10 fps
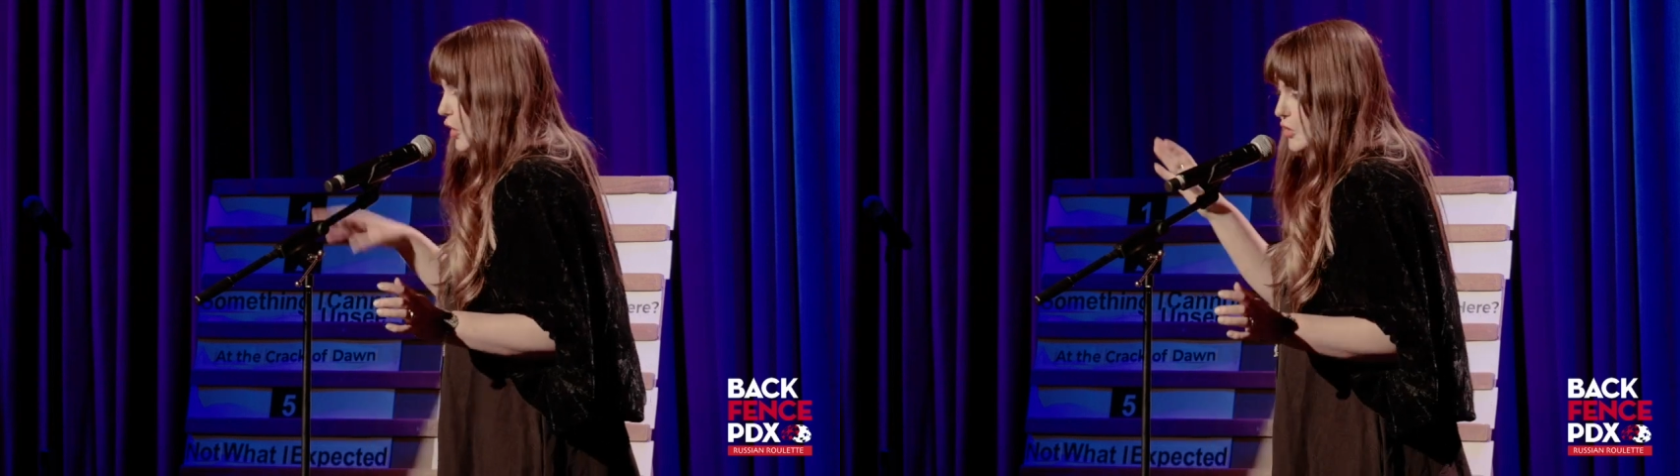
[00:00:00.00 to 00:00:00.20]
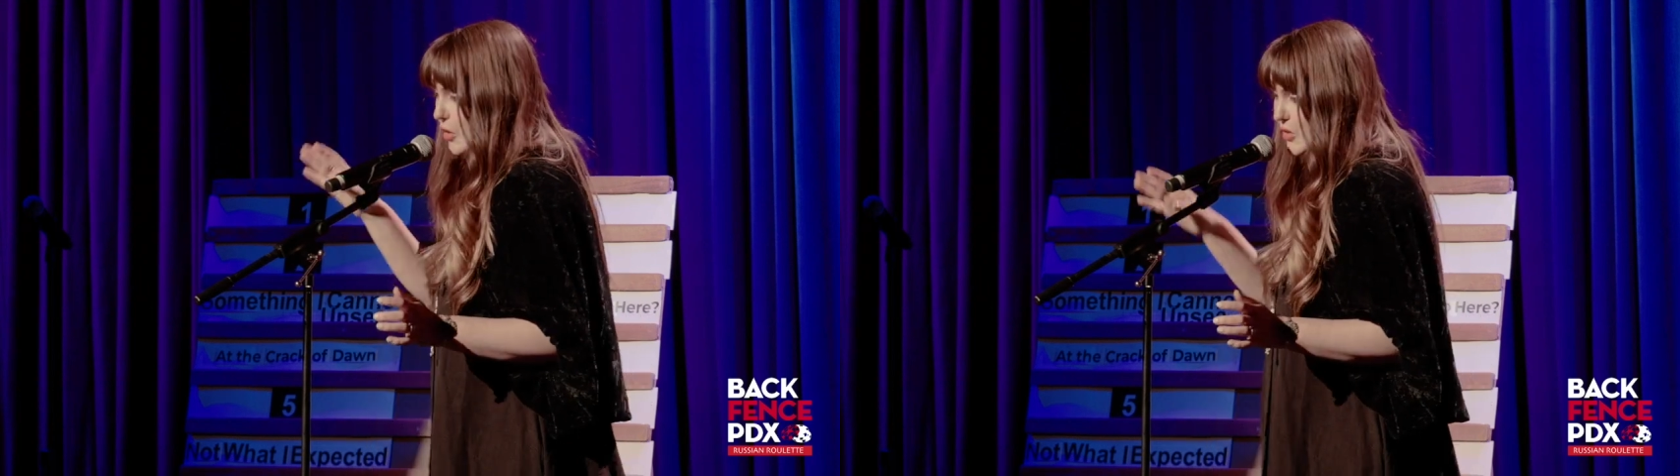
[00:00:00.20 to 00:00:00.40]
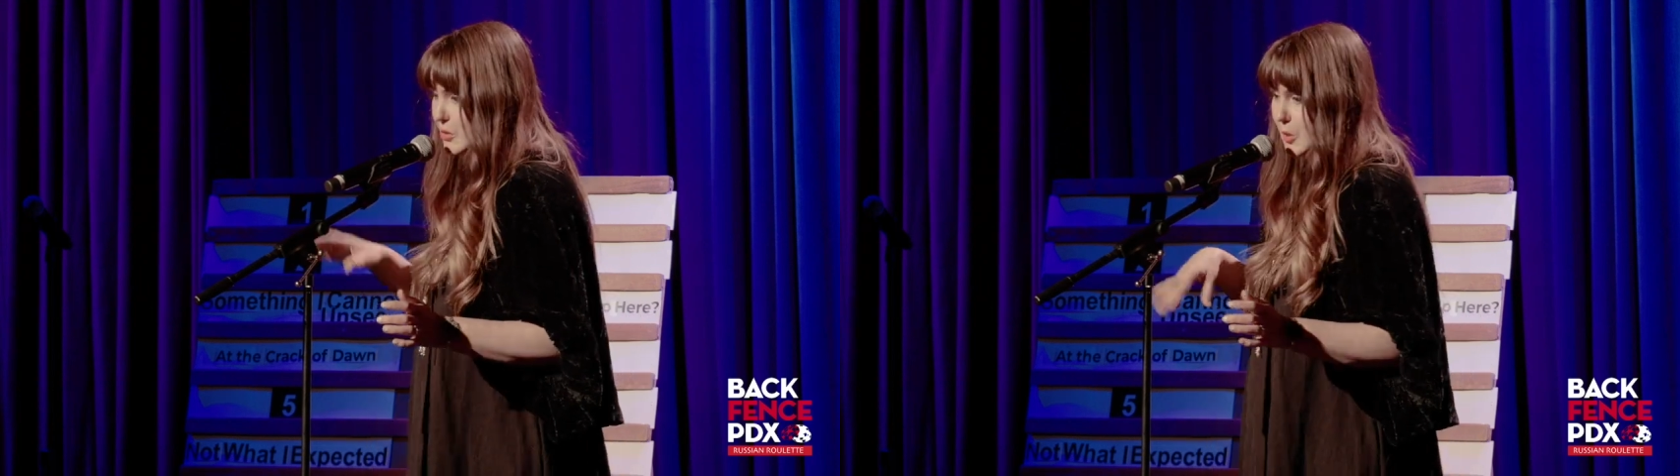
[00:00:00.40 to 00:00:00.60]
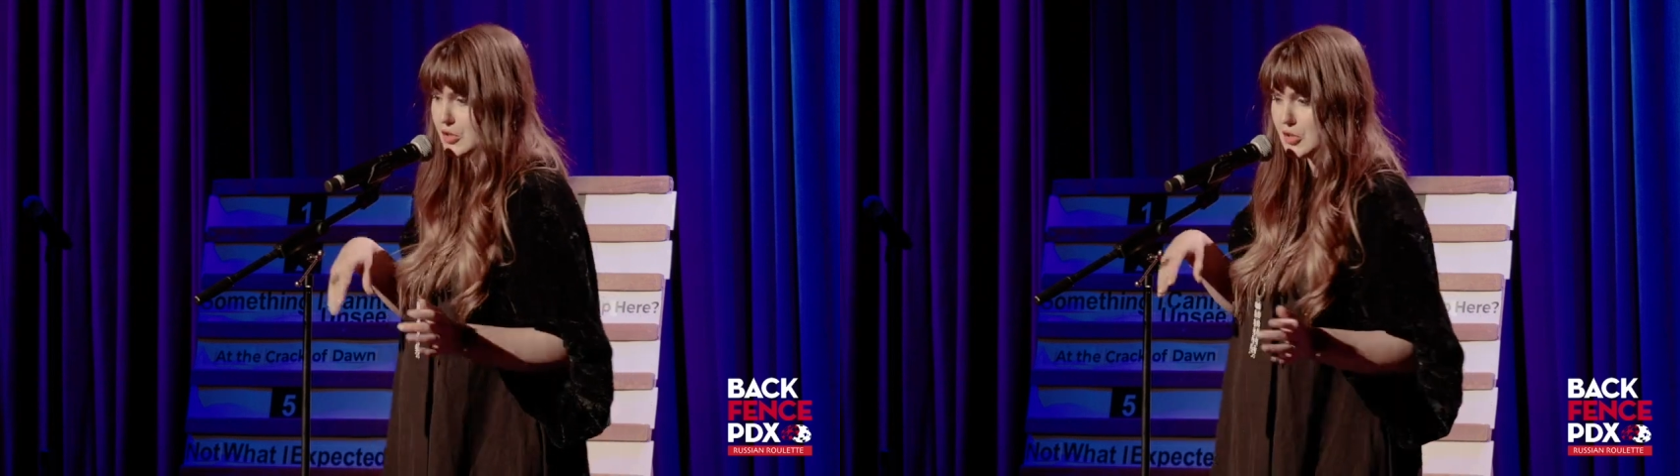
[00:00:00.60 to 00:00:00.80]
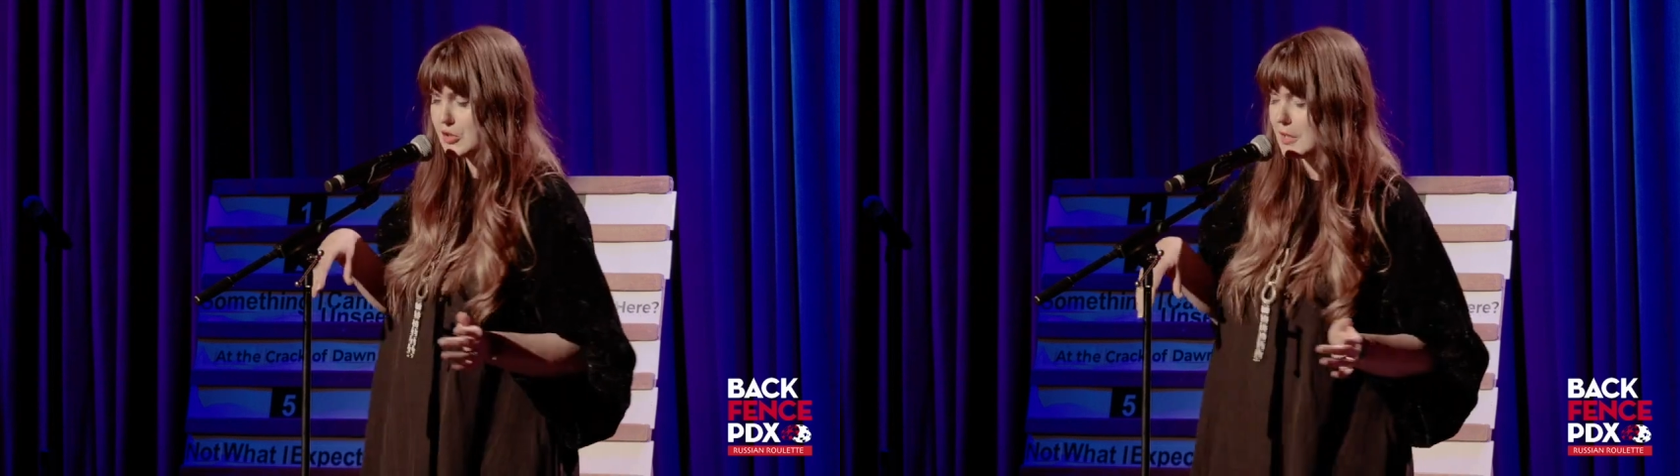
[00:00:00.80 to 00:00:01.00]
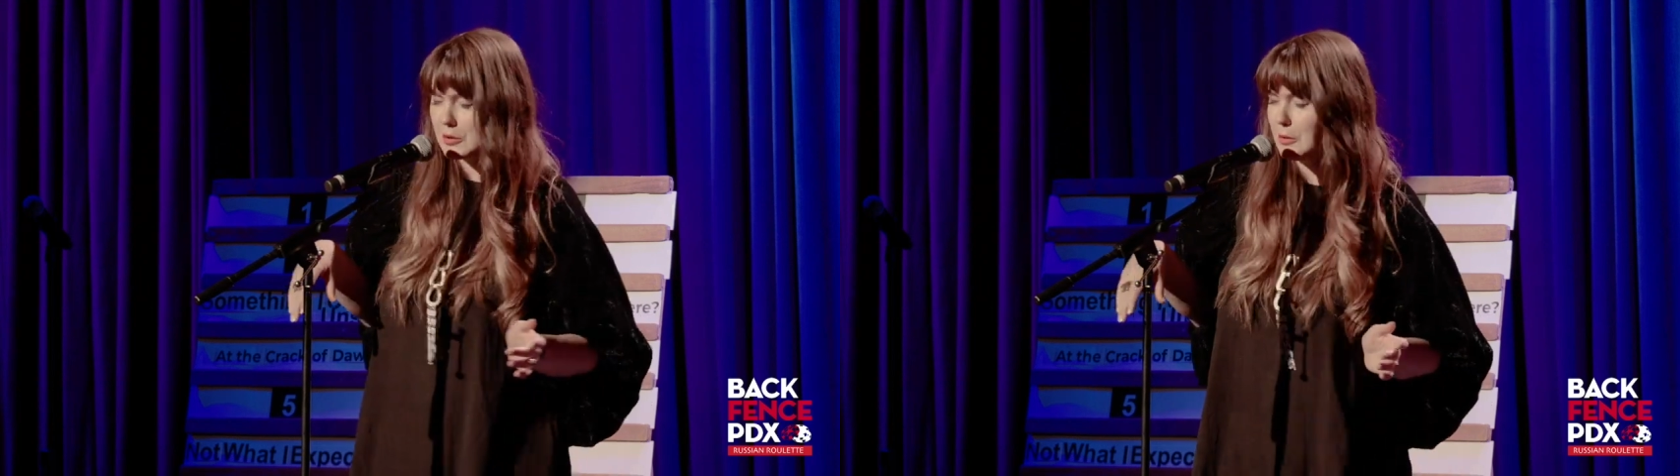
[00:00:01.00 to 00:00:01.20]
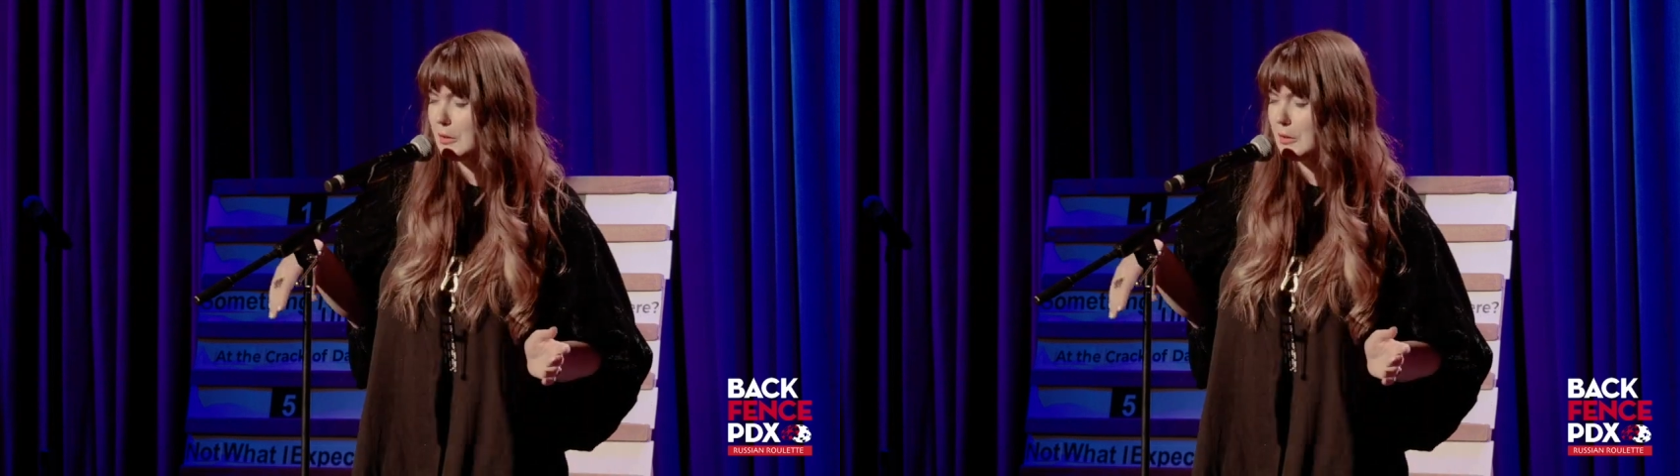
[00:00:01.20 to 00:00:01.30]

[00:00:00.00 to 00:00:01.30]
if you don't know those words, just like